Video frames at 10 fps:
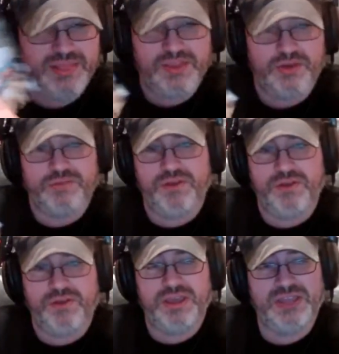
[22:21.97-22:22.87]
they go to
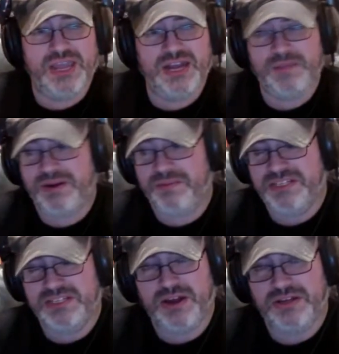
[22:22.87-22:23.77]
revolt, and then he pretty
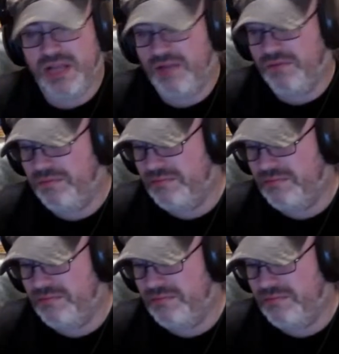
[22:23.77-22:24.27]
much slaughters all of them.